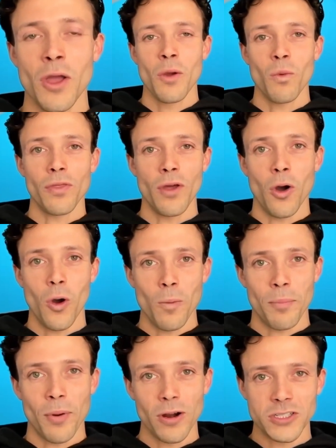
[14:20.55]
with a home
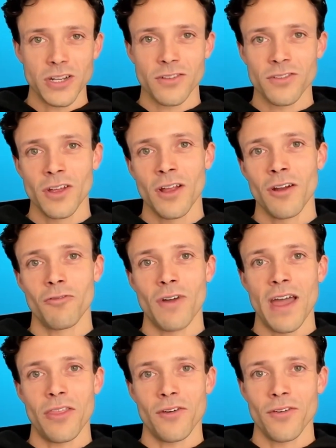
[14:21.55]
purchase
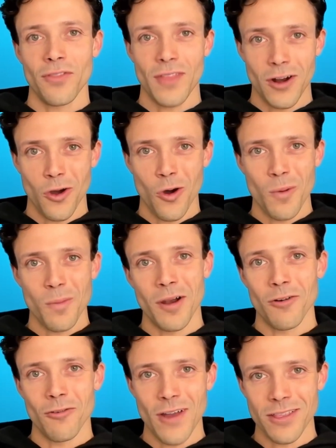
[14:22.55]
rather than a home
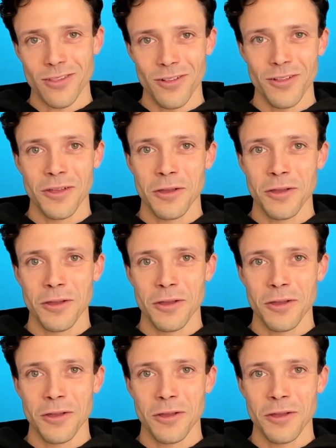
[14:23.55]
rental,